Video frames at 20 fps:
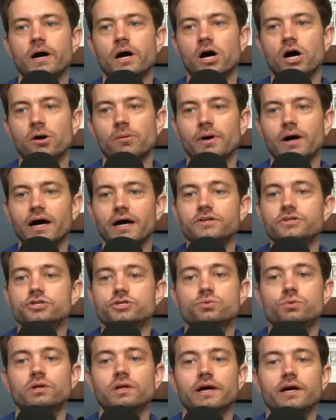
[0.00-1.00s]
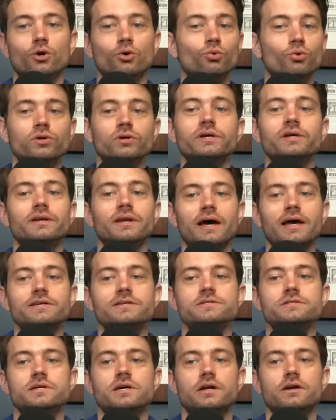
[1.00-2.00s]
I just would like a really
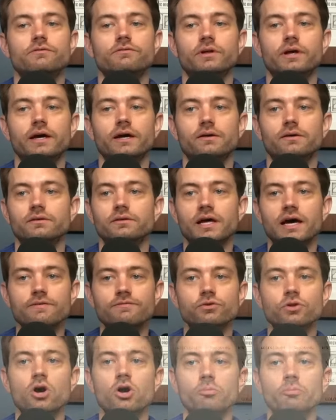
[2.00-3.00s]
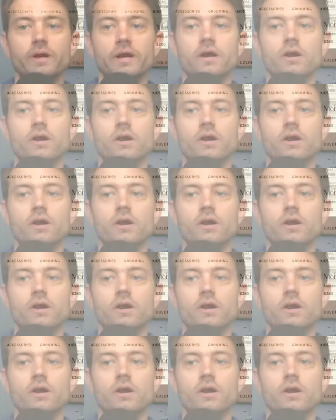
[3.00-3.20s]
nice kind of like lifelong